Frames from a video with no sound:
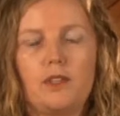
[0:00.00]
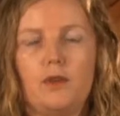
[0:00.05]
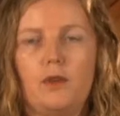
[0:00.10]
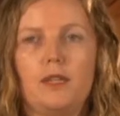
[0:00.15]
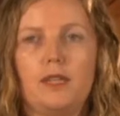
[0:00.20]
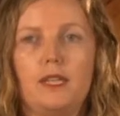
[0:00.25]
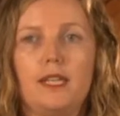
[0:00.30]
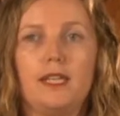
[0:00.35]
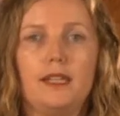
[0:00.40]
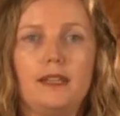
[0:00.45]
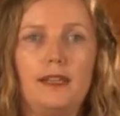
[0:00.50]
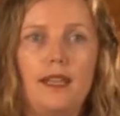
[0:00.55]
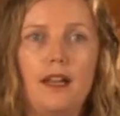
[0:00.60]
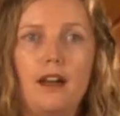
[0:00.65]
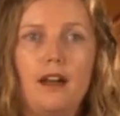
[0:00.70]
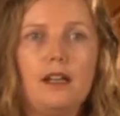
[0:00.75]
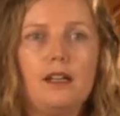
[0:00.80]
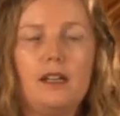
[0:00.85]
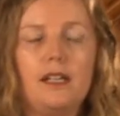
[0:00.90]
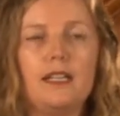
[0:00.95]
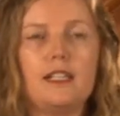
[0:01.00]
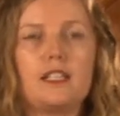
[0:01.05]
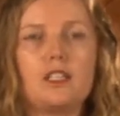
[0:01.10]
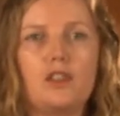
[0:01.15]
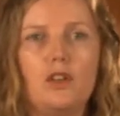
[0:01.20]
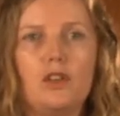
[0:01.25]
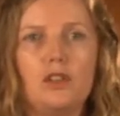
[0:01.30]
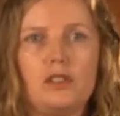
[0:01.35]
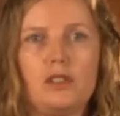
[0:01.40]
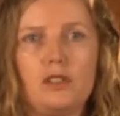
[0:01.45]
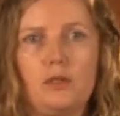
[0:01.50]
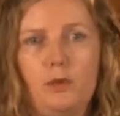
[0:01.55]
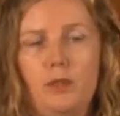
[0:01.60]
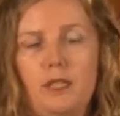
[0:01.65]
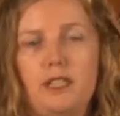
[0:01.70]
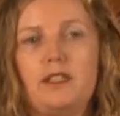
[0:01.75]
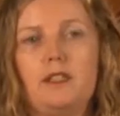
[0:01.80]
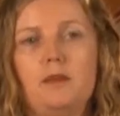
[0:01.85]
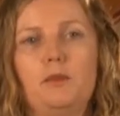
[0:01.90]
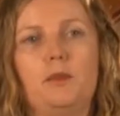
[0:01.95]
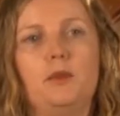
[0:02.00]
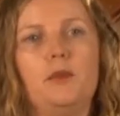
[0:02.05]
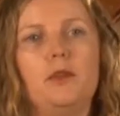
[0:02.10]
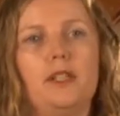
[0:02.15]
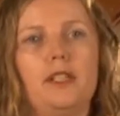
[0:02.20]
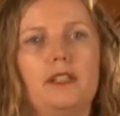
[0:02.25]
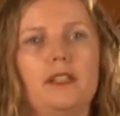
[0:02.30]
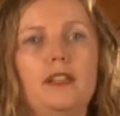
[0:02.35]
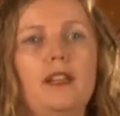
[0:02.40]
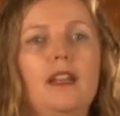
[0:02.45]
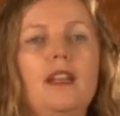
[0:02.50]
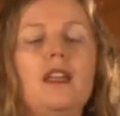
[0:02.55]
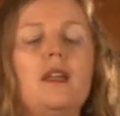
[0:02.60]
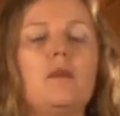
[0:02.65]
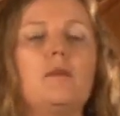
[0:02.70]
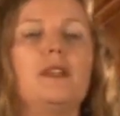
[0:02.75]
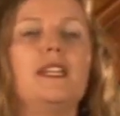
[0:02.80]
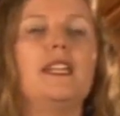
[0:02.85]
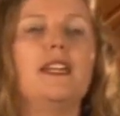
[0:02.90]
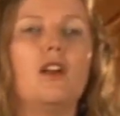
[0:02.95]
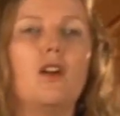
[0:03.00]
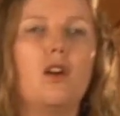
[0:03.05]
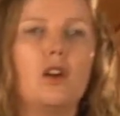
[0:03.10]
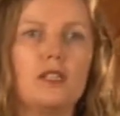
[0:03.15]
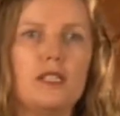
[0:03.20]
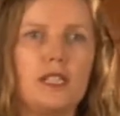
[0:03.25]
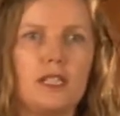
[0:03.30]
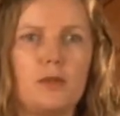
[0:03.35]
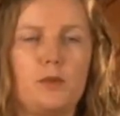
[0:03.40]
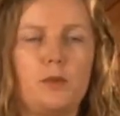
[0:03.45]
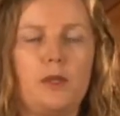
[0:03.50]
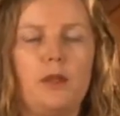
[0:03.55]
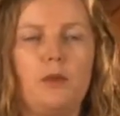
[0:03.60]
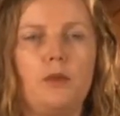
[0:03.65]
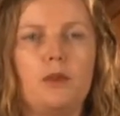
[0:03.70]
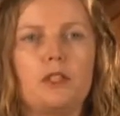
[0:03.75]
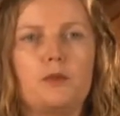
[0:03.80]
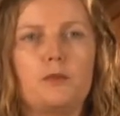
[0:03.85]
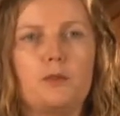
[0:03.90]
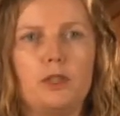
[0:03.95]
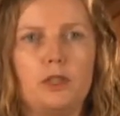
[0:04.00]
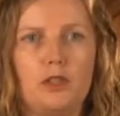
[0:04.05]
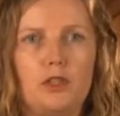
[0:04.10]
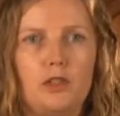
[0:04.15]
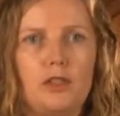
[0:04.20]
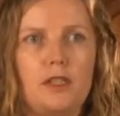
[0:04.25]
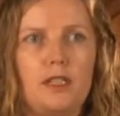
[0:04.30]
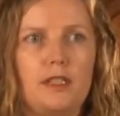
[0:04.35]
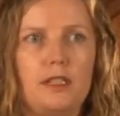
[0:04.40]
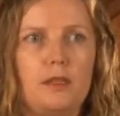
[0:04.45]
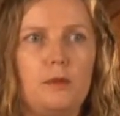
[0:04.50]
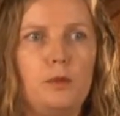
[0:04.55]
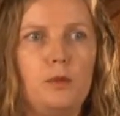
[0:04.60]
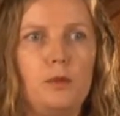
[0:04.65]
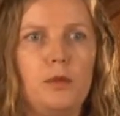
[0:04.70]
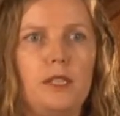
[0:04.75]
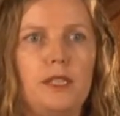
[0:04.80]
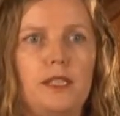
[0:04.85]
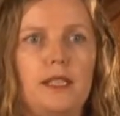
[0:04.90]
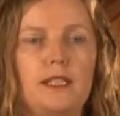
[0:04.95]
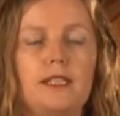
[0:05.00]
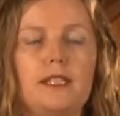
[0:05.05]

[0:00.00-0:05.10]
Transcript: So it, it, the art is not what is important, but the context where it was produced is important.